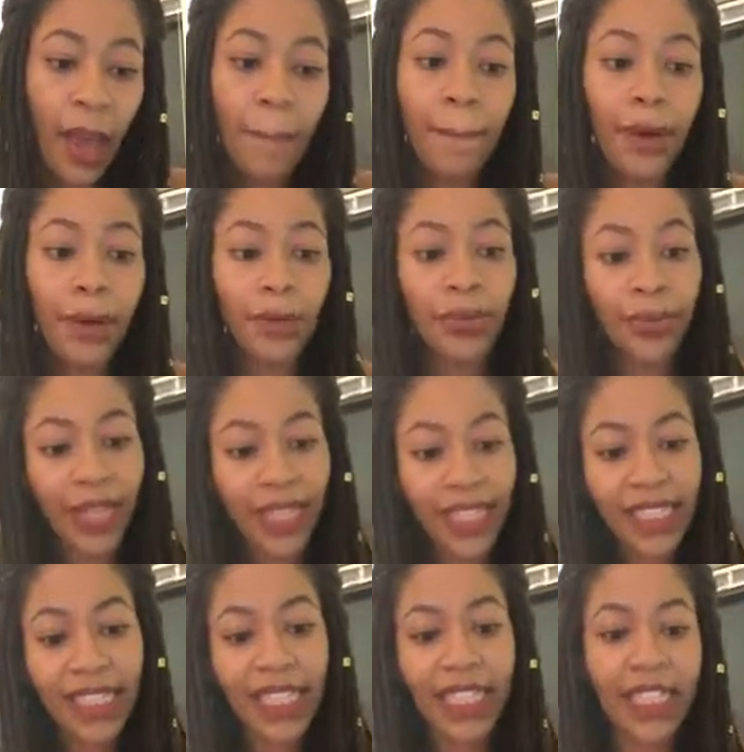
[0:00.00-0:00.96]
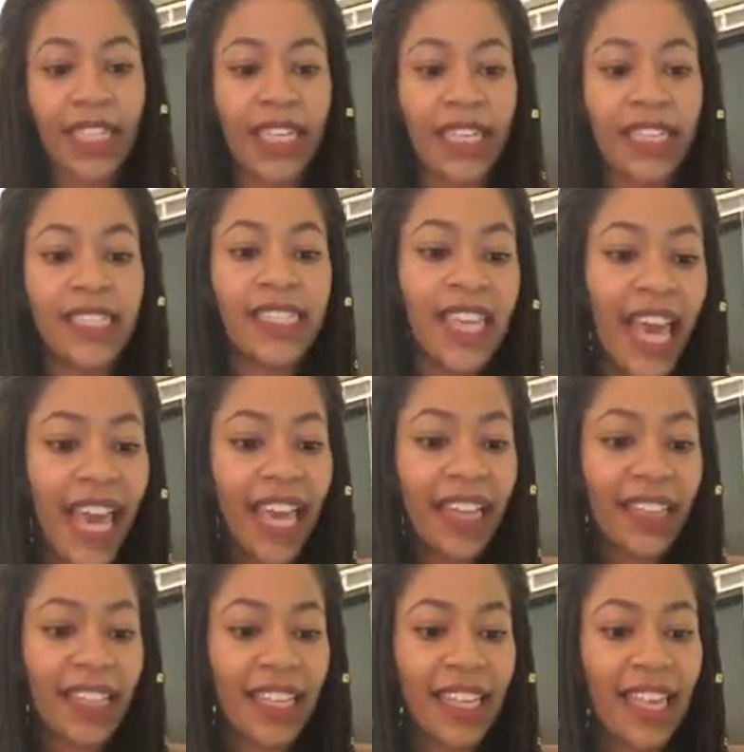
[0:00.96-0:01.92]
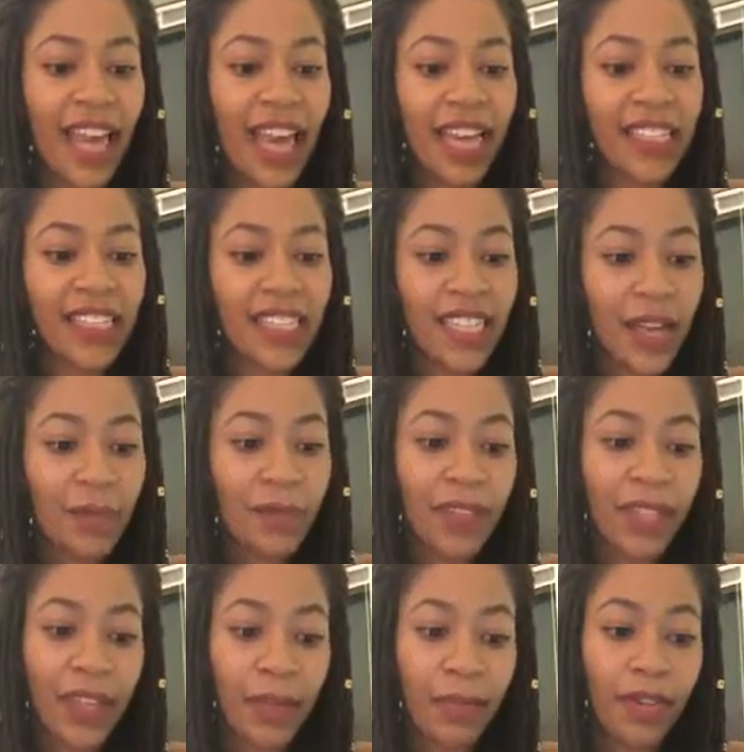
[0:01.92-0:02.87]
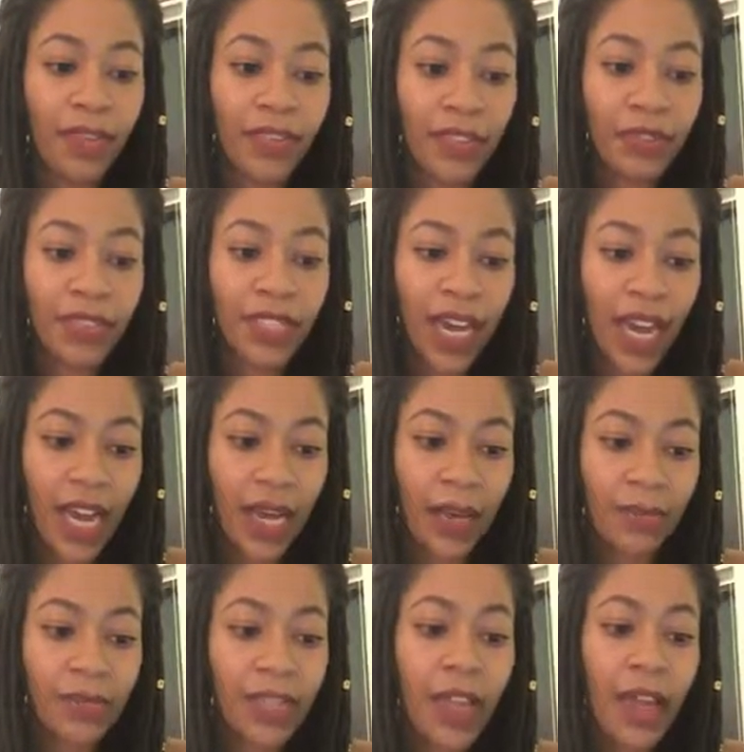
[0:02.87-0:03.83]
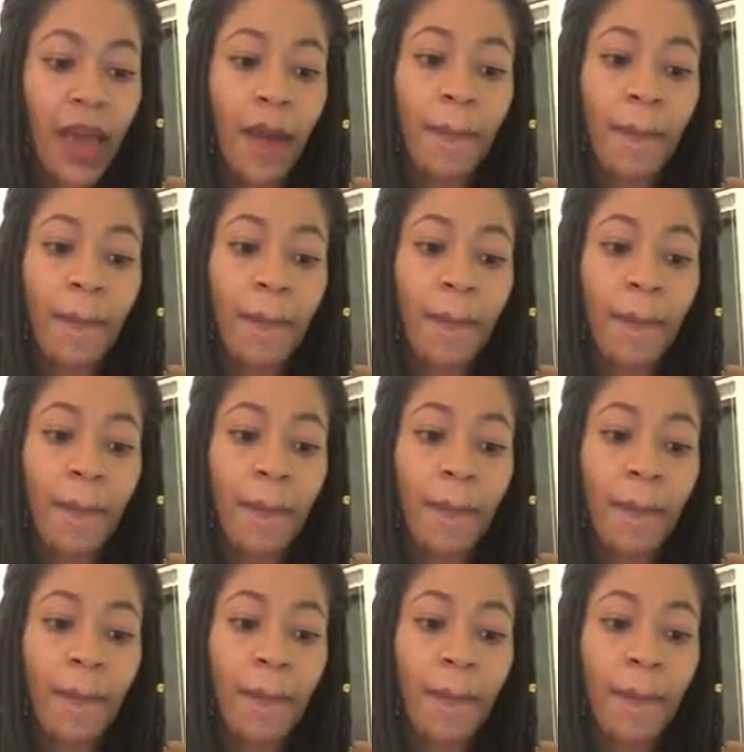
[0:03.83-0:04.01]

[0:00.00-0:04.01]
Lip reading: But recently, sadly, I slept with him a few times,